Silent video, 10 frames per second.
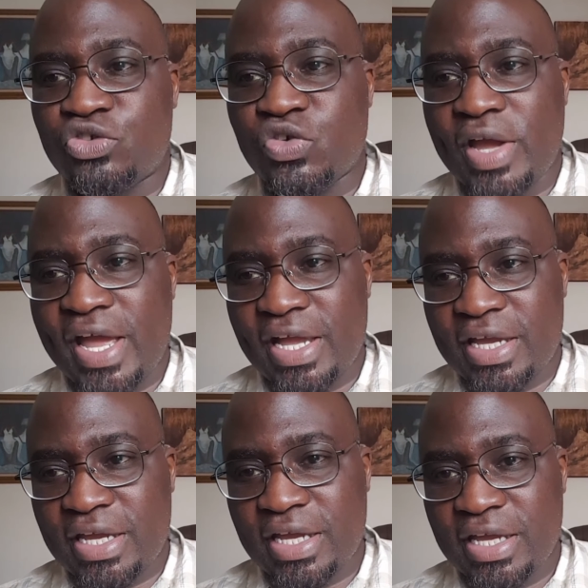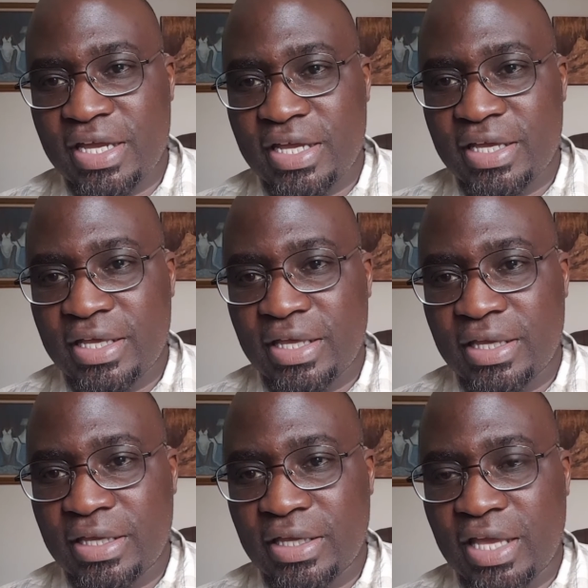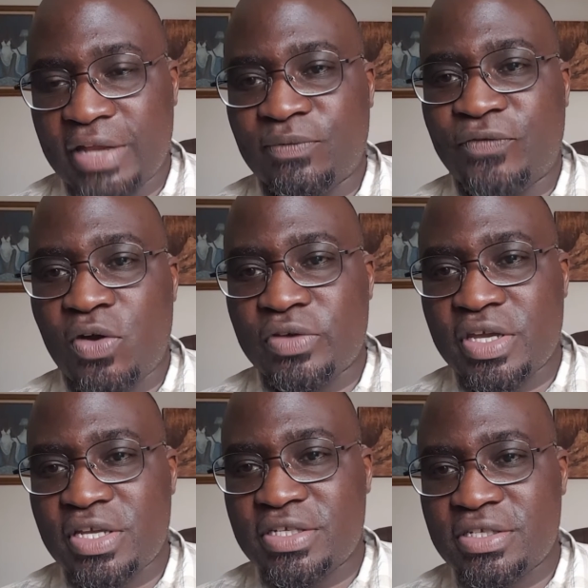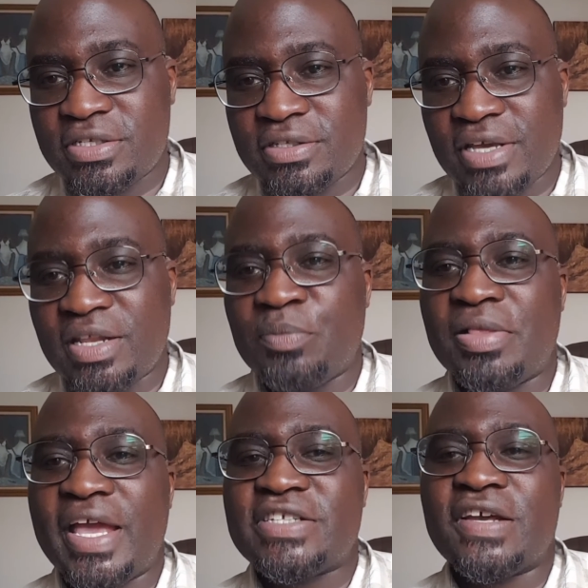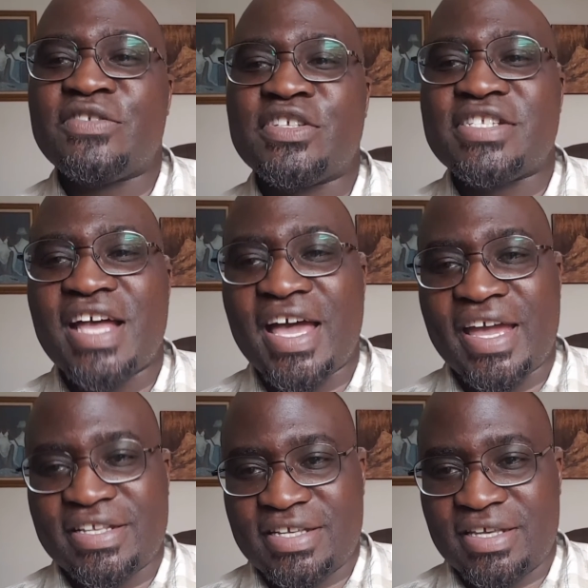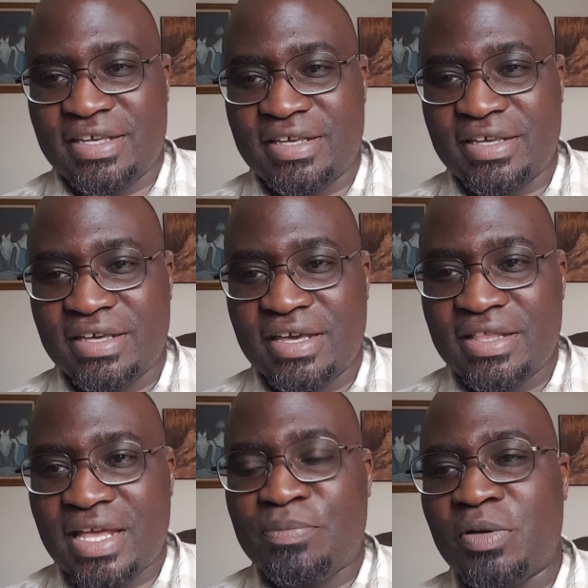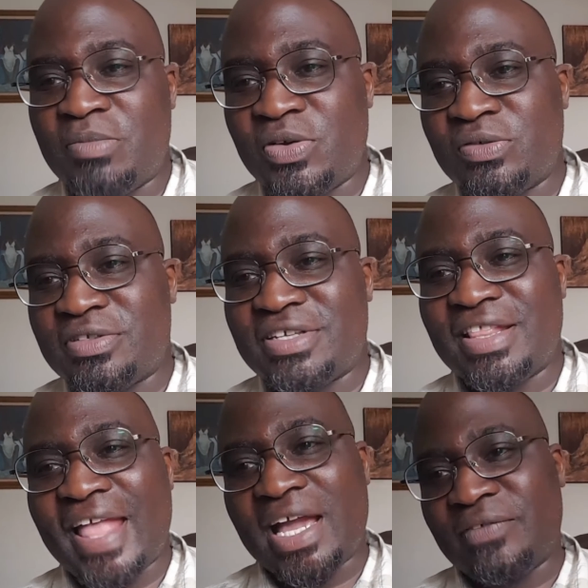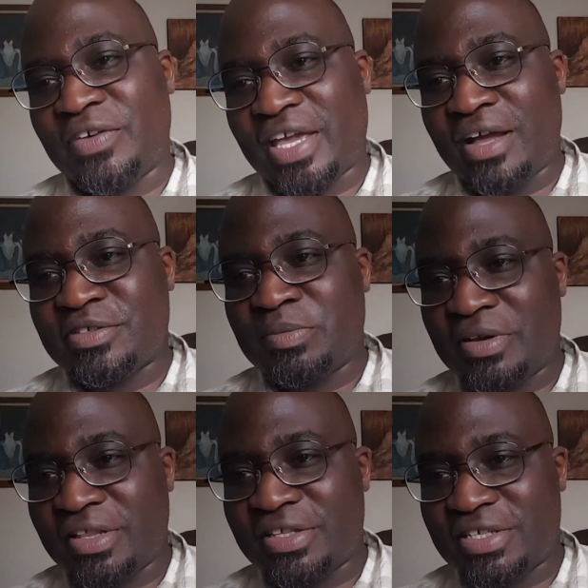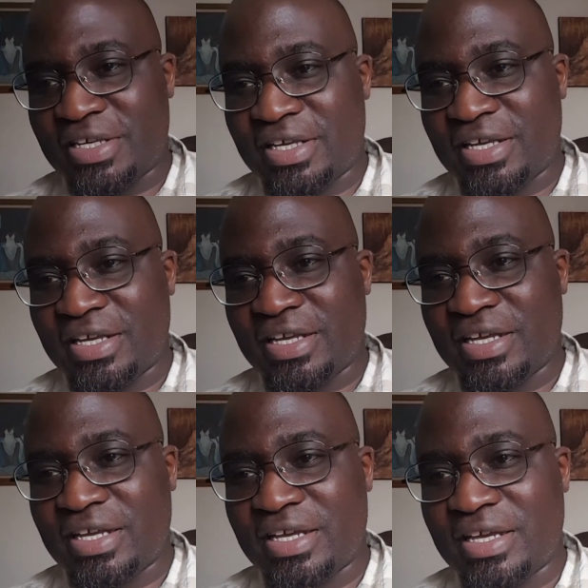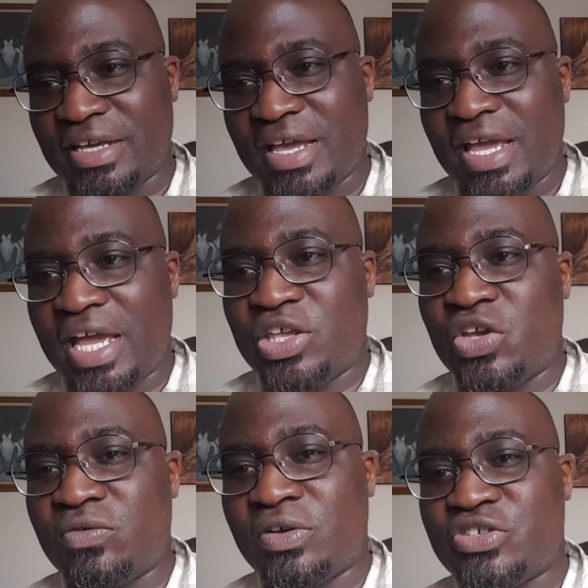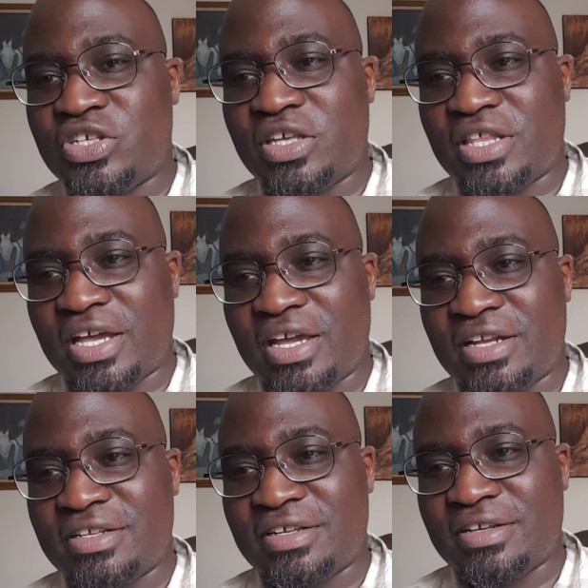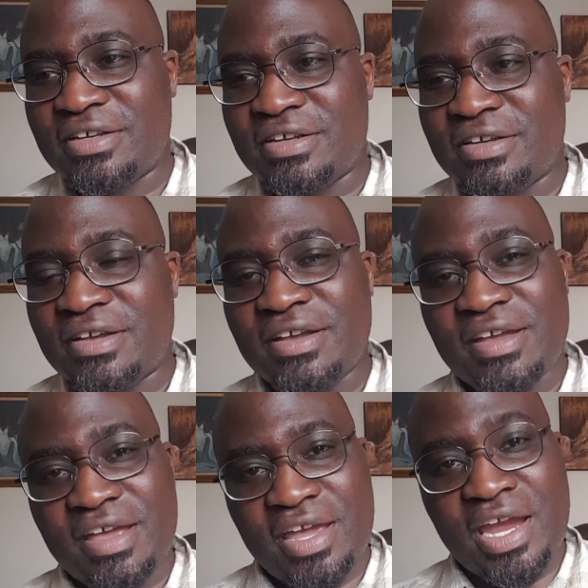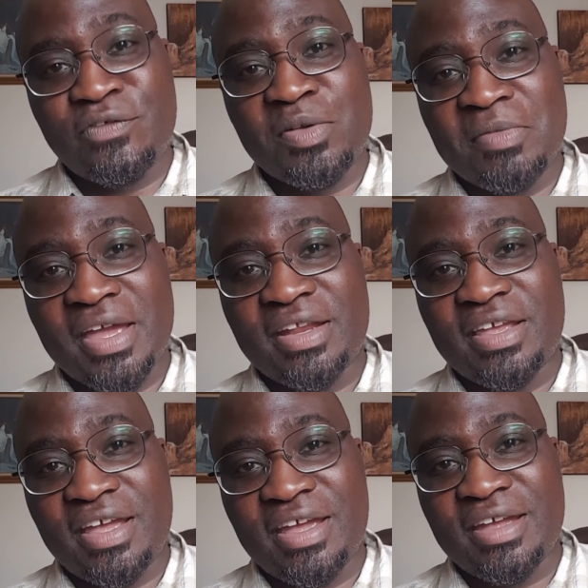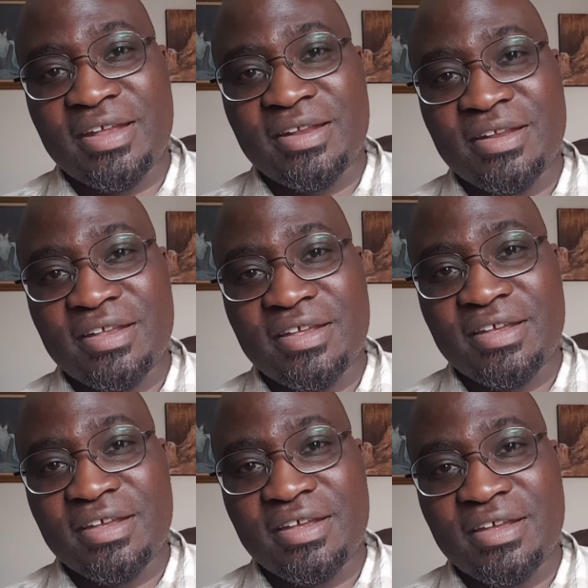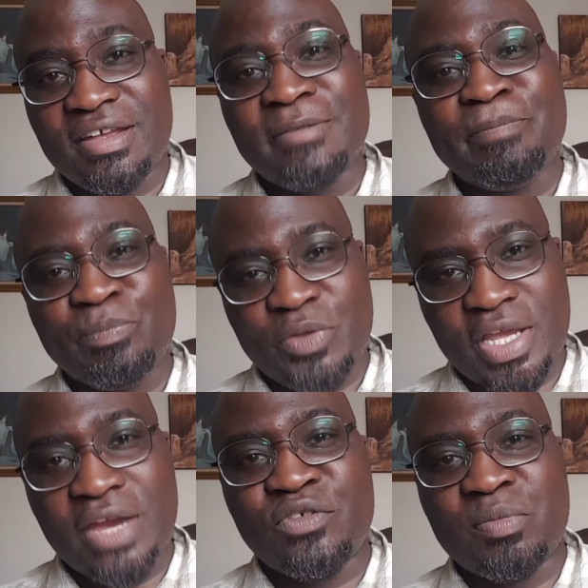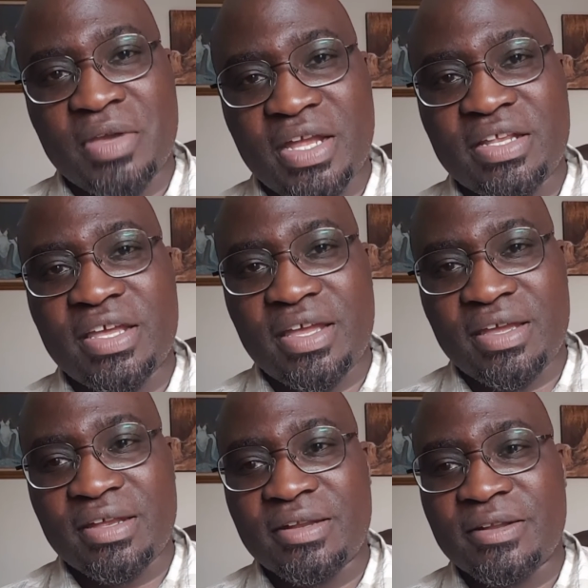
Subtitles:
track and focus in a place of society that promotes lack of accountability. And you will see that every man can. Every man can.